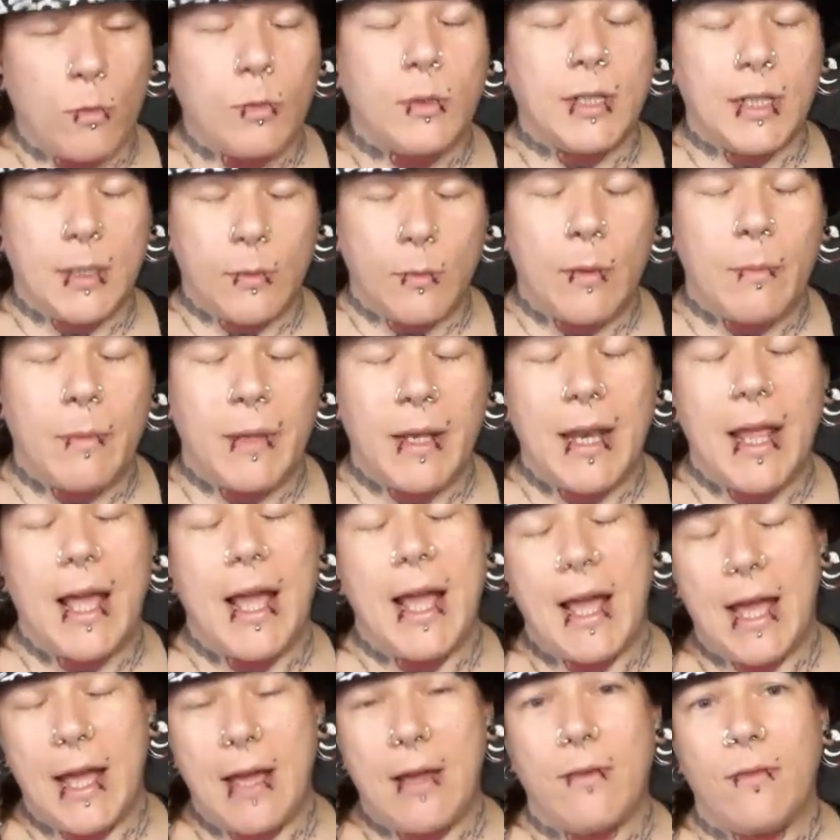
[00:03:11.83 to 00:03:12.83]
only women
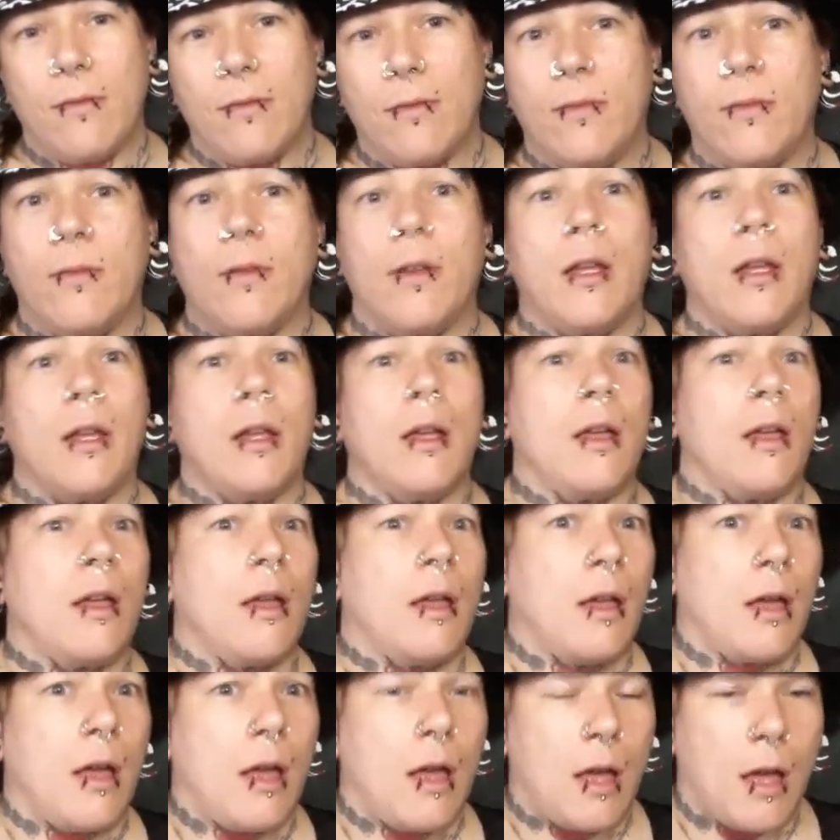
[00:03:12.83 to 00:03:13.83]
have
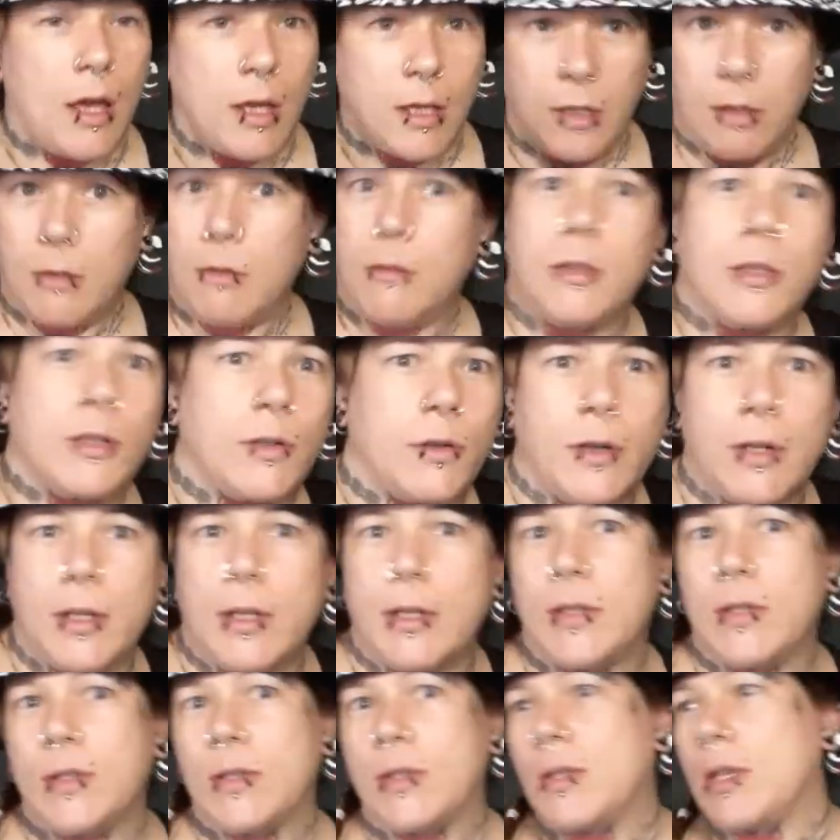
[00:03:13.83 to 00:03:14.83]
a
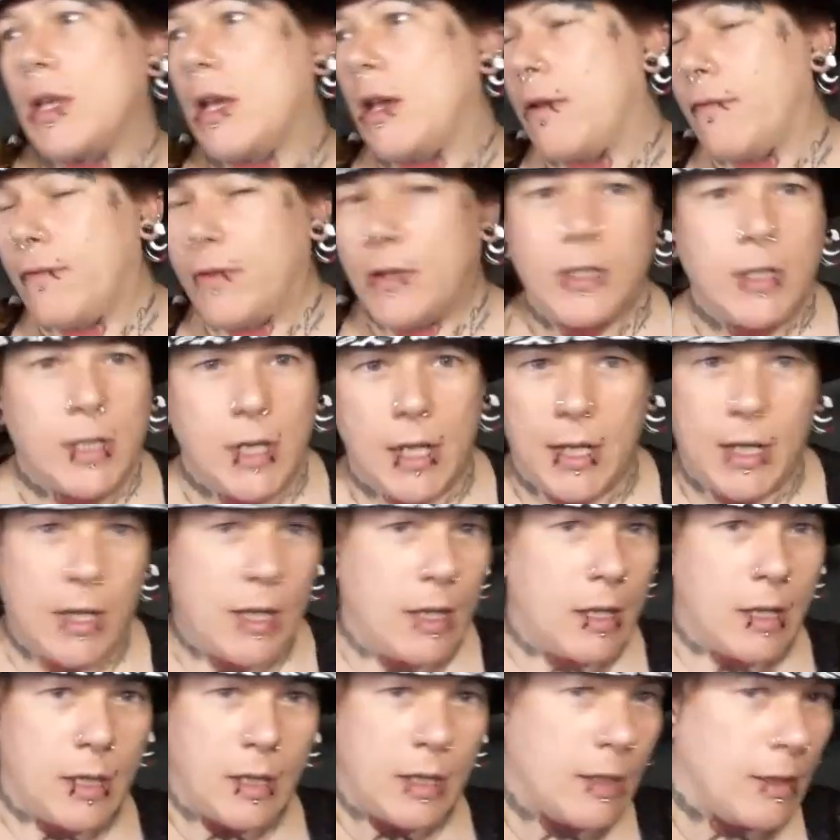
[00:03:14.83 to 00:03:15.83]
uterus, a
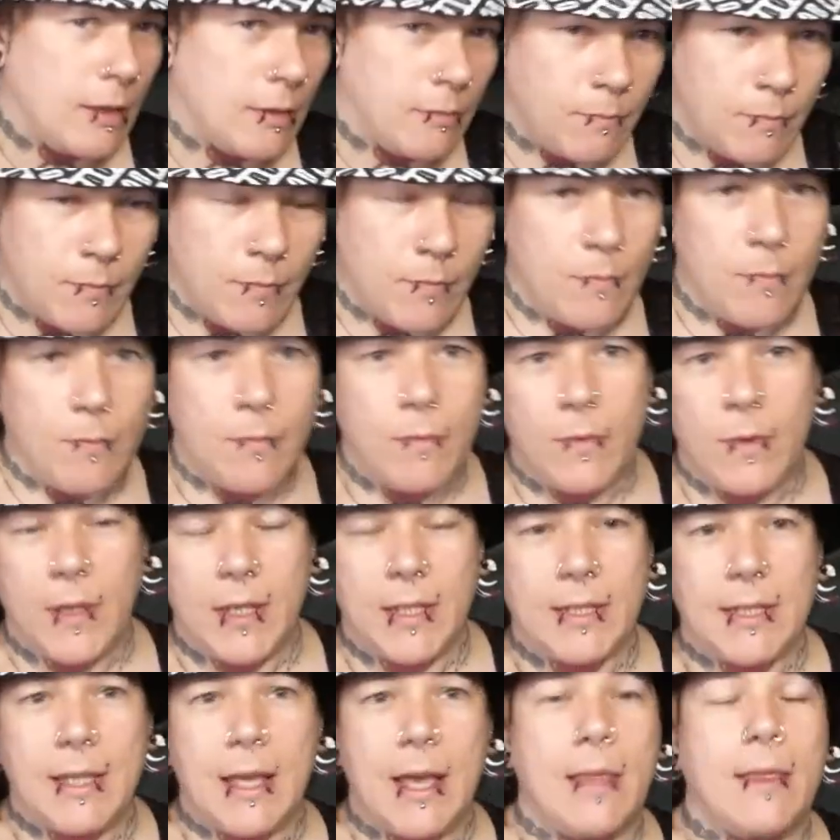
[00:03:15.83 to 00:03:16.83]
vagina,
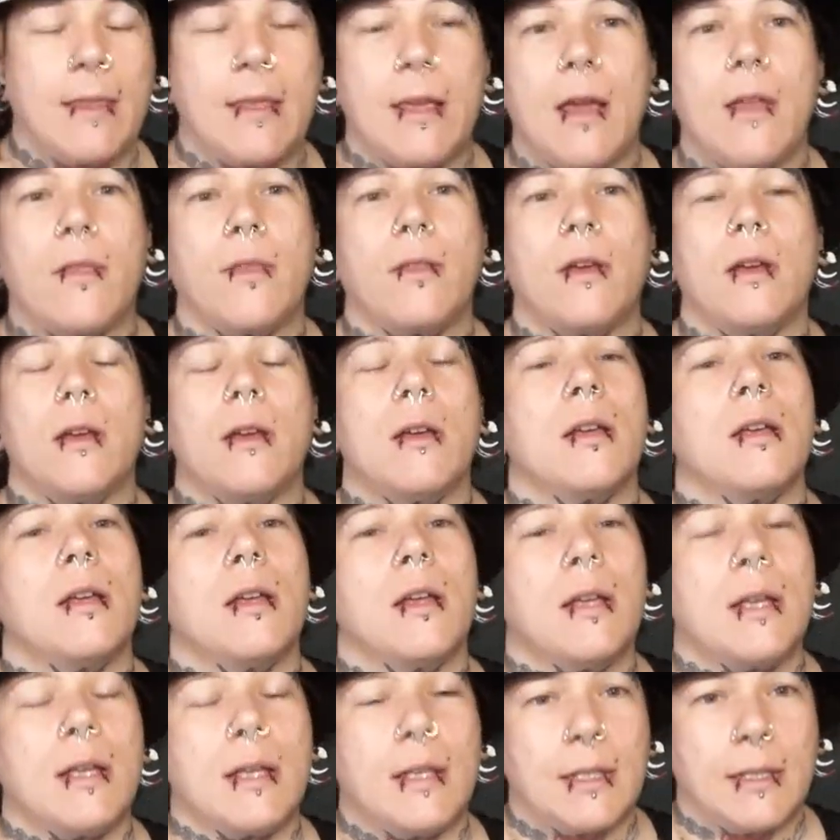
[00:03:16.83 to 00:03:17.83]
this, that, and the other,
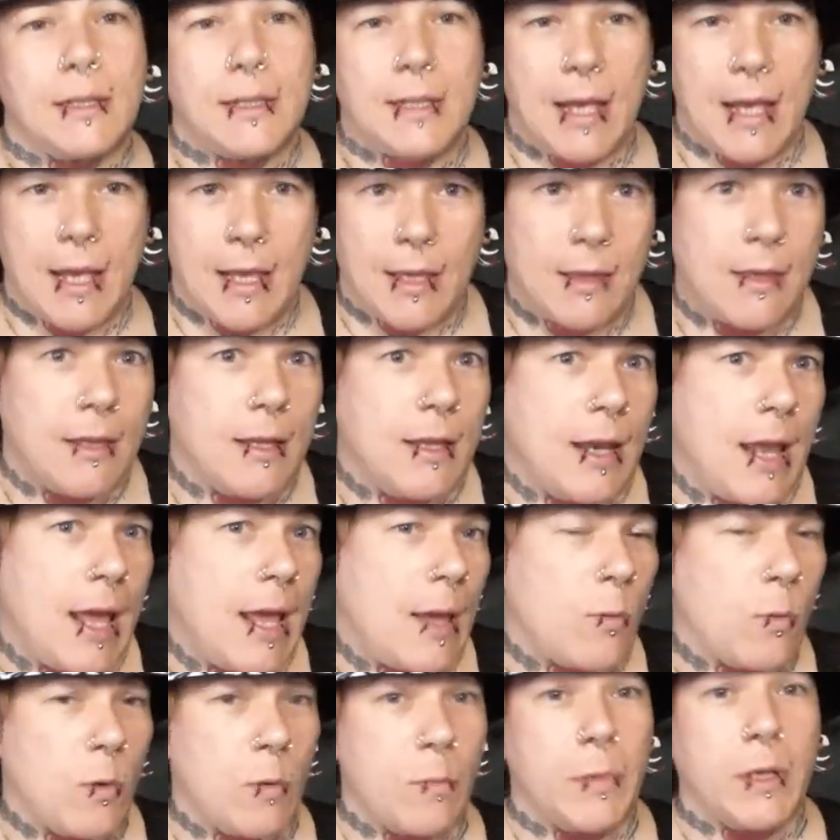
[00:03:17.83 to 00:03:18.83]
saying that
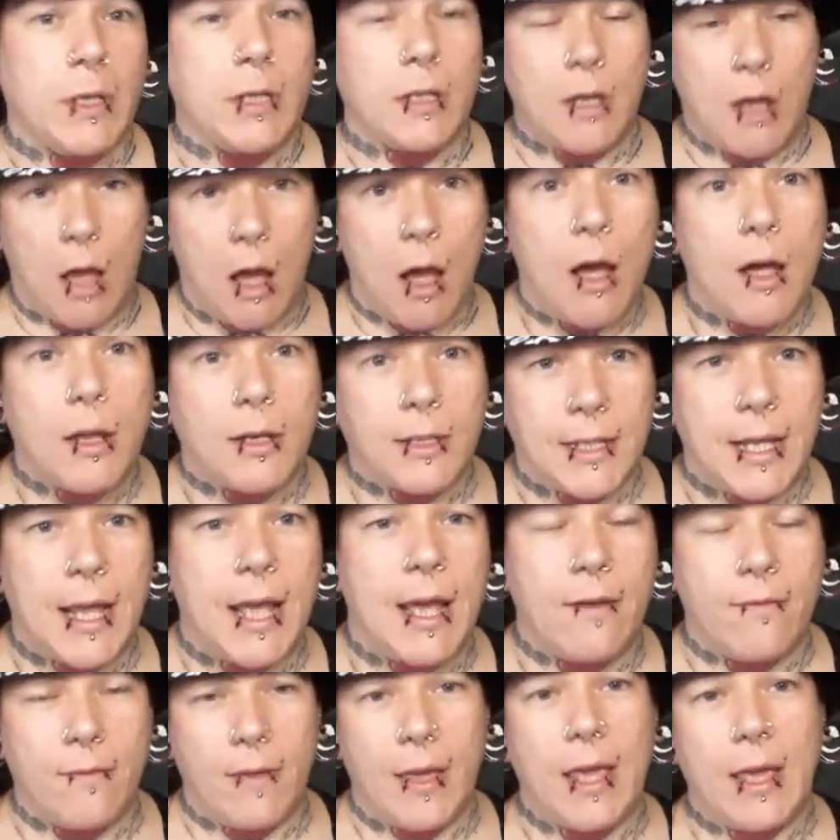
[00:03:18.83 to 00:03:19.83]
a woman can't
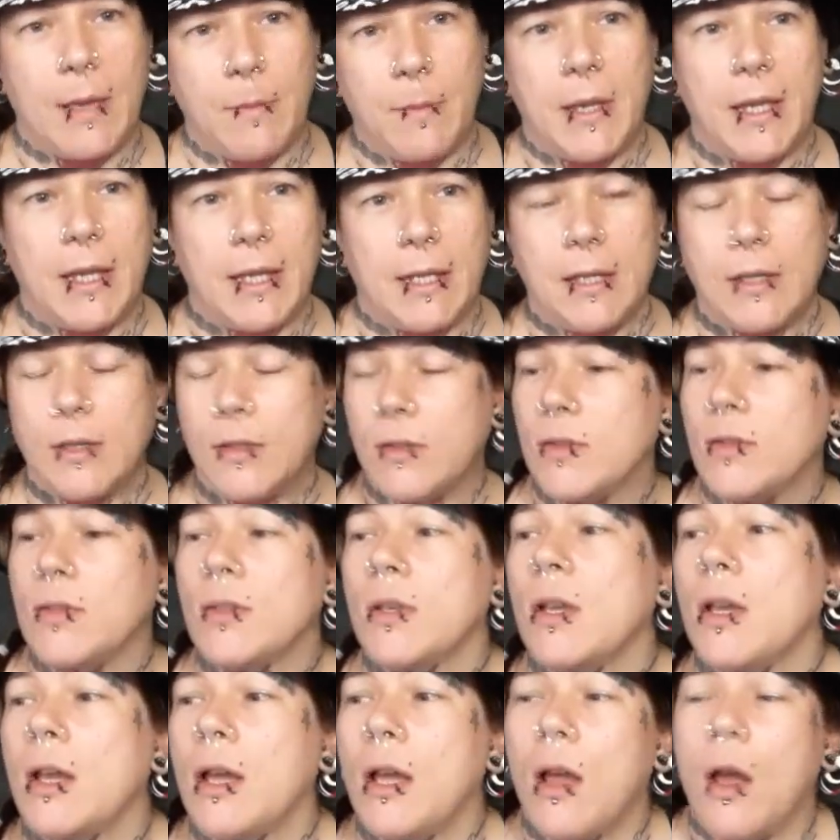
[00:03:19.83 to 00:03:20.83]
have a
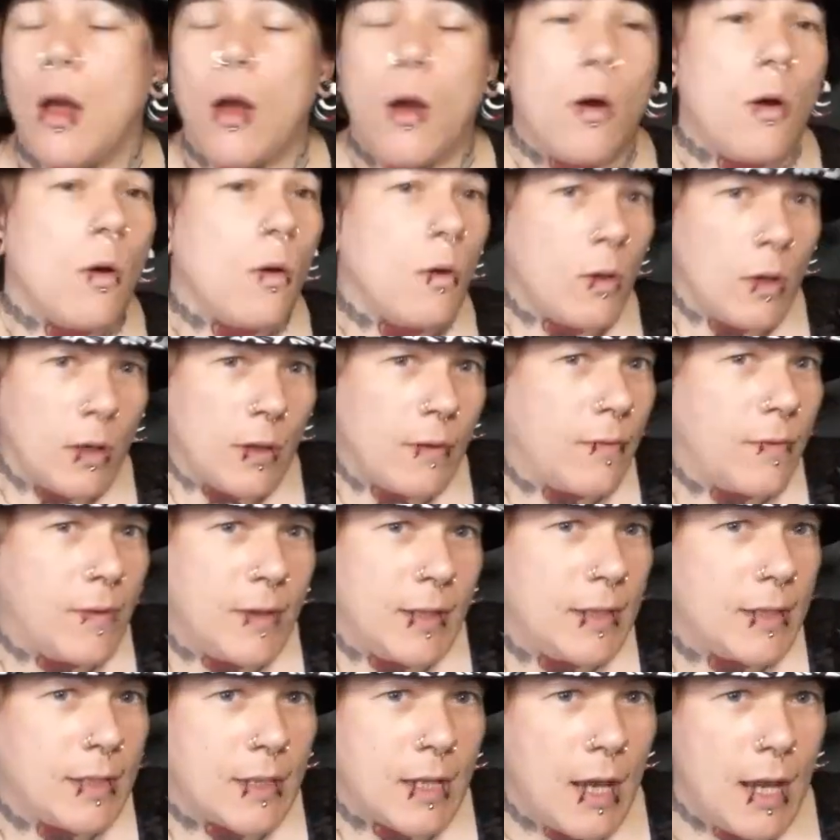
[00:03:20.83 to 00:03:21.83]
penis. All of
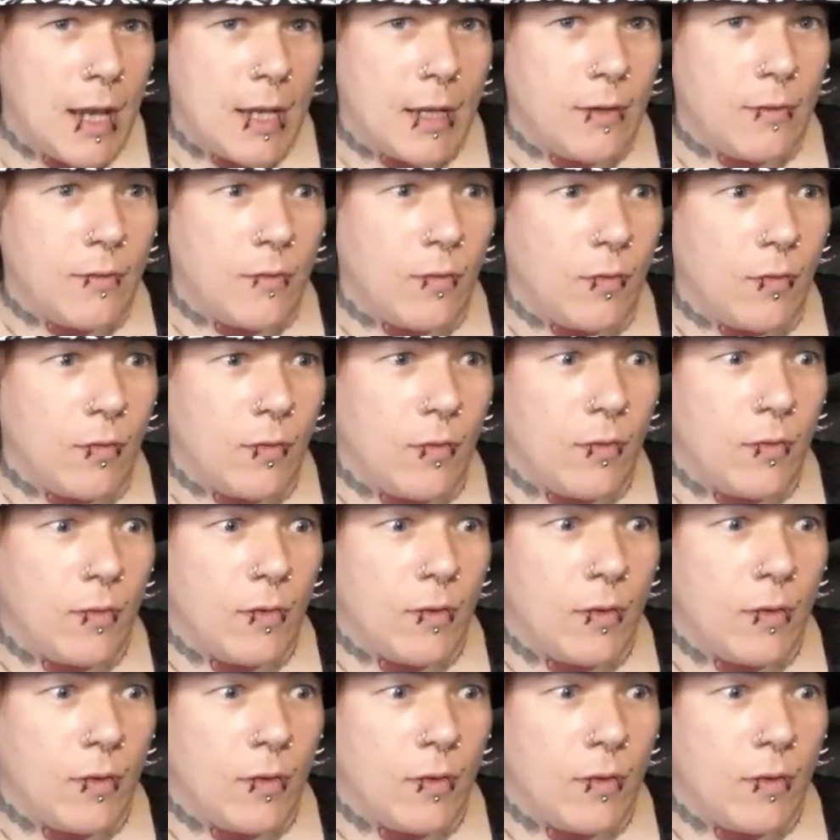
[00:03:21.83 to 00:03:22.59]
this kind of